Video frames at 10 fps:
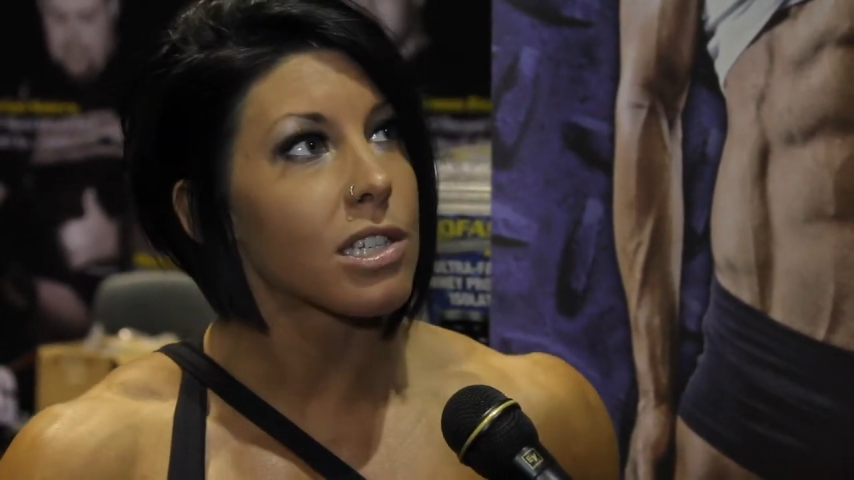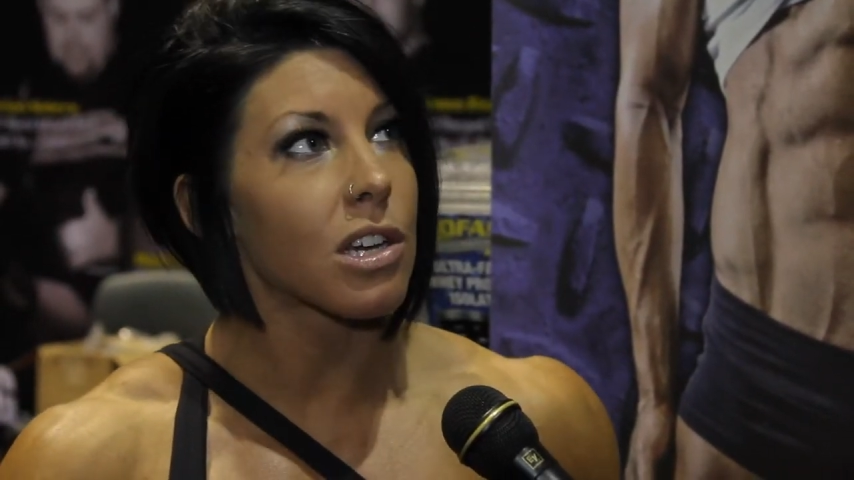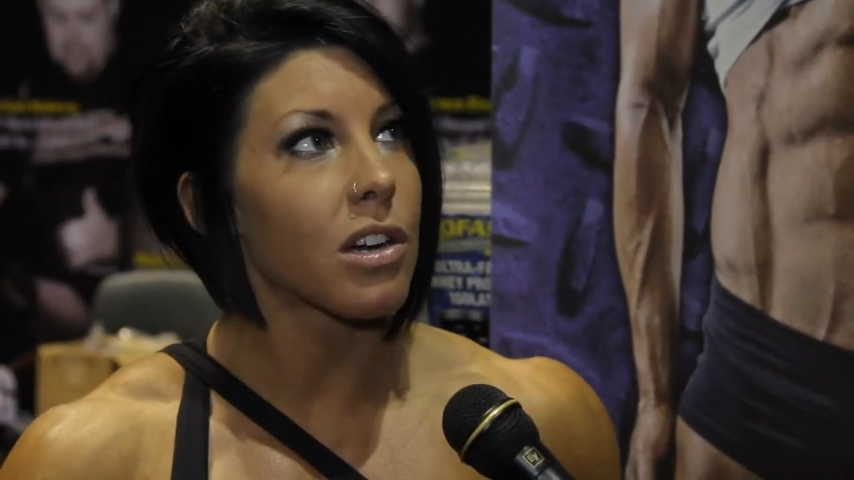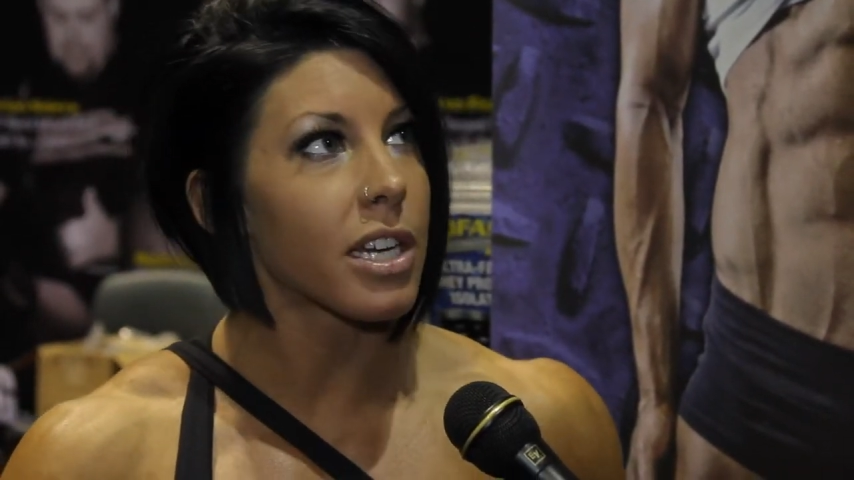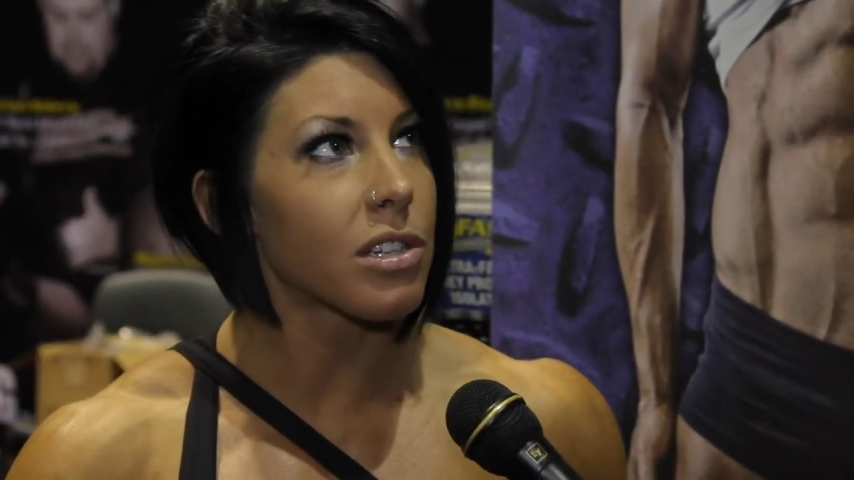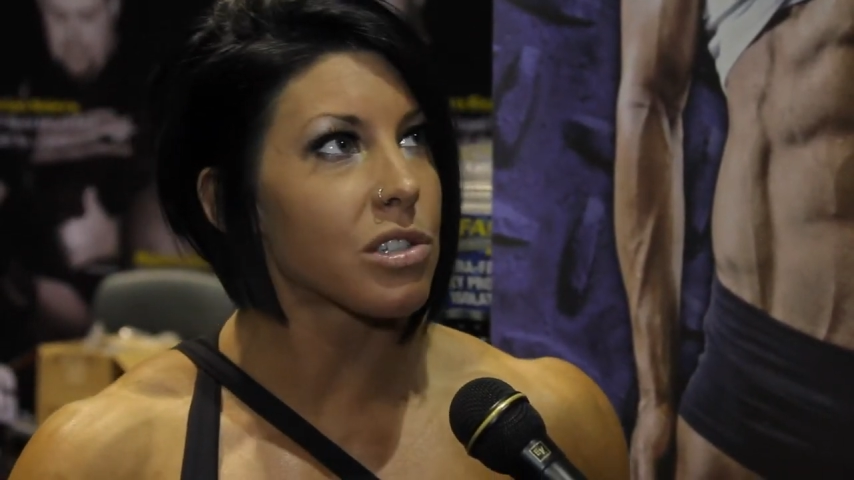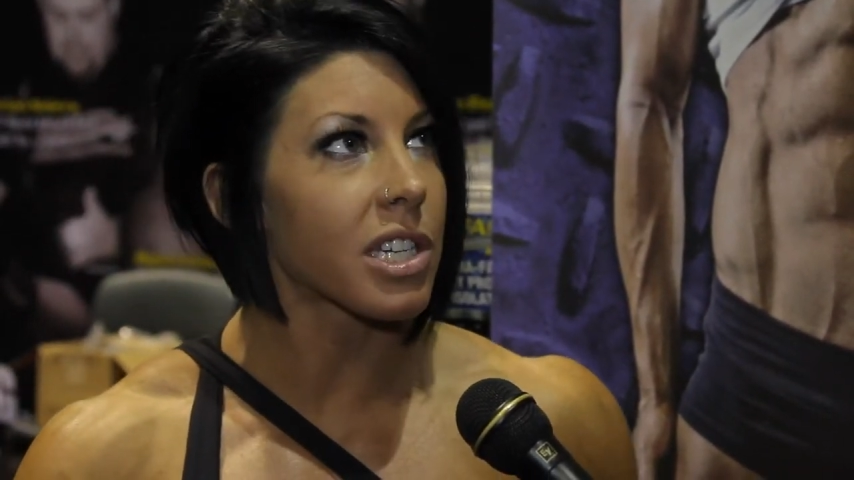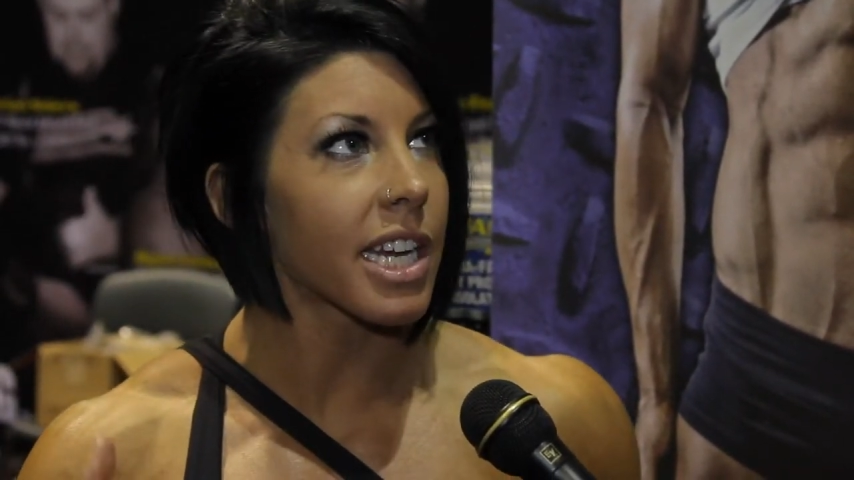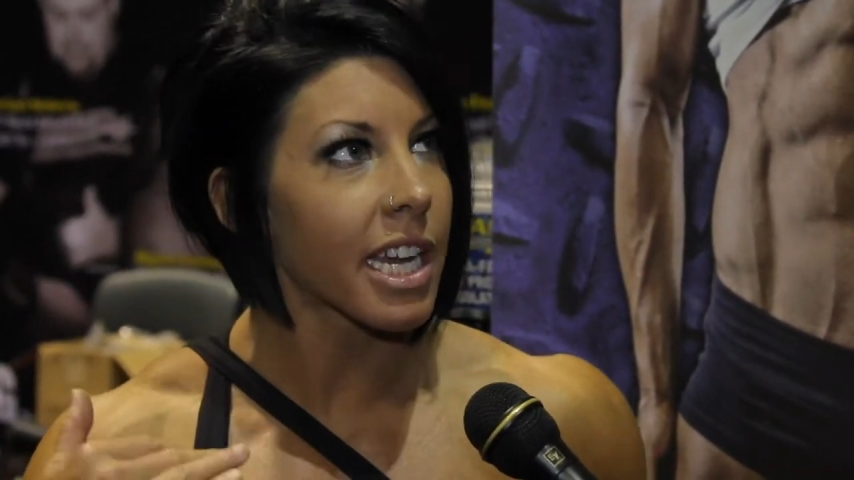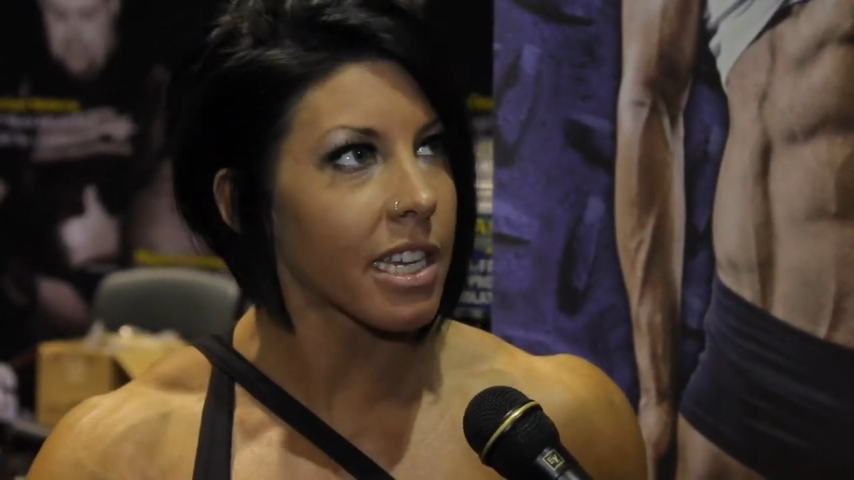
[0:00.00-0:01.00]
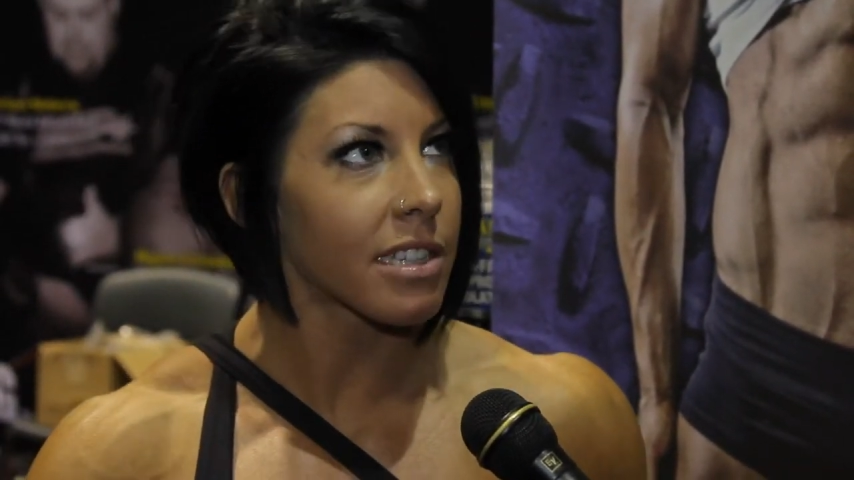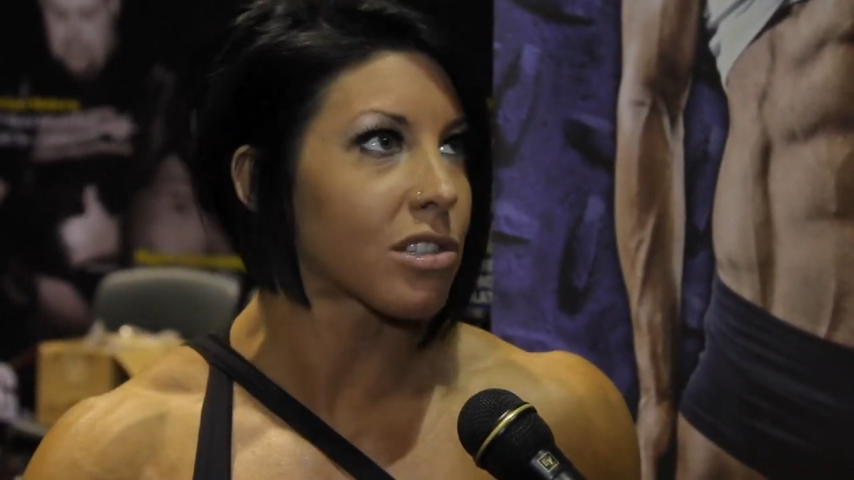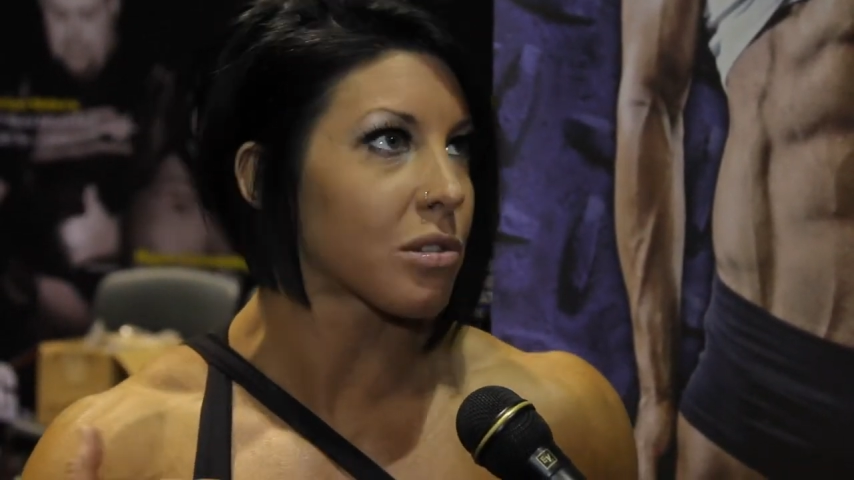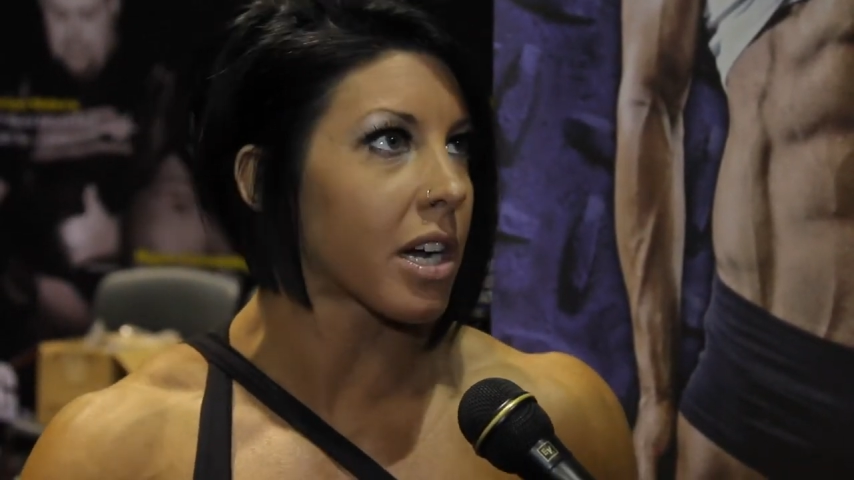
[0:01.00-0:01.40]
So I usually hit, do